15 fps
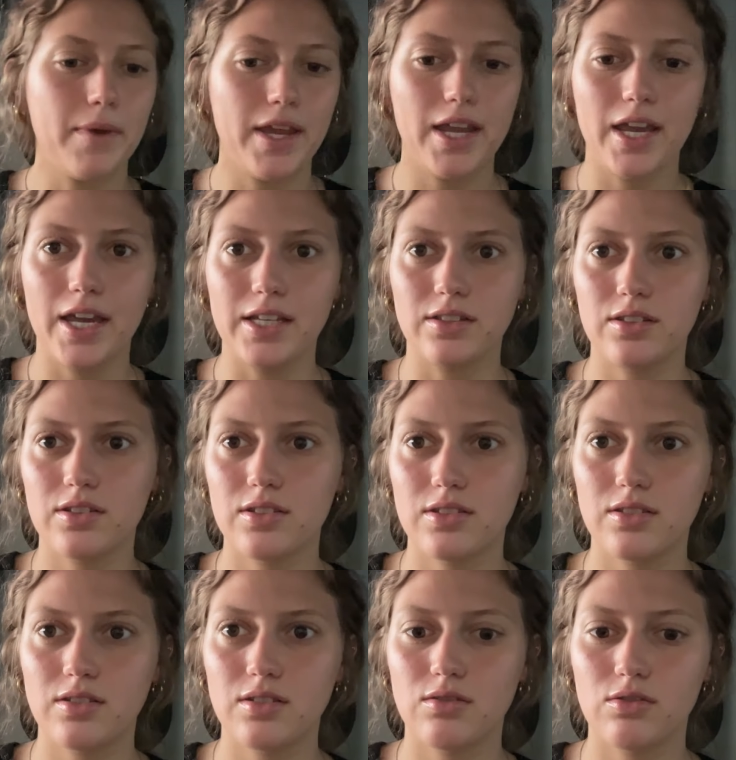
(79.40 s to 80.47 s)

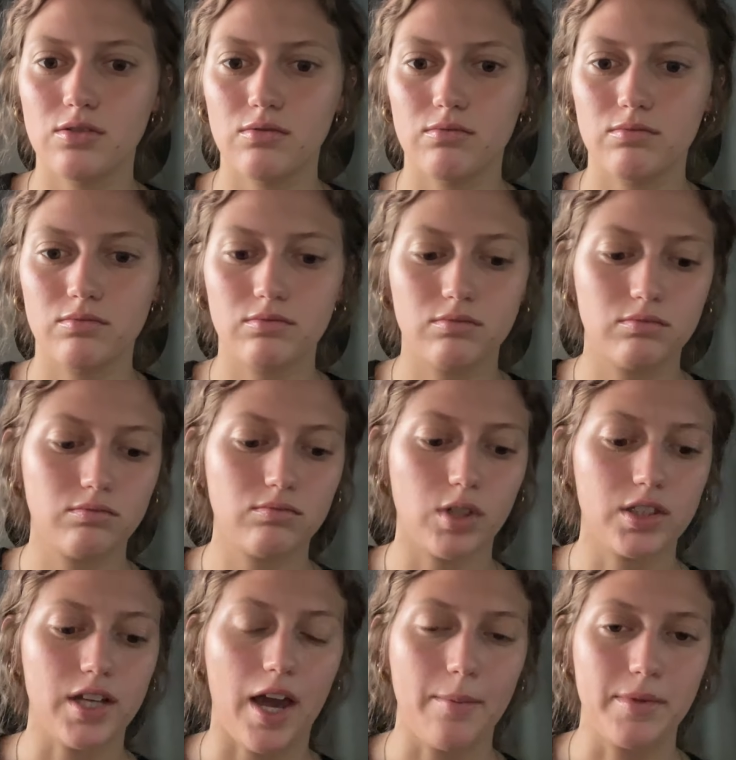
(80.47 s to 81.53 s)
It's,
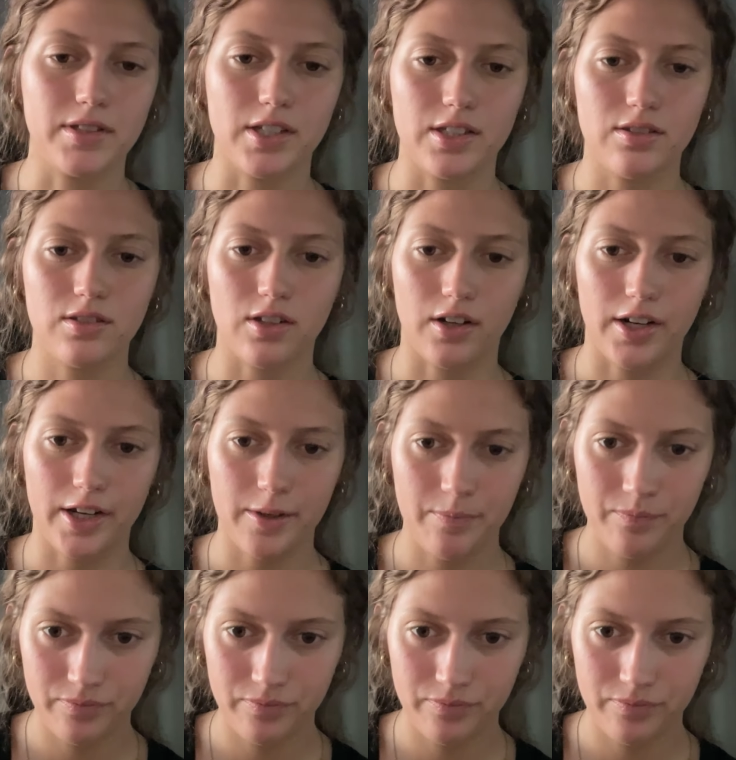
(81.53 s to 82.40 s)
what time is it? Sorry,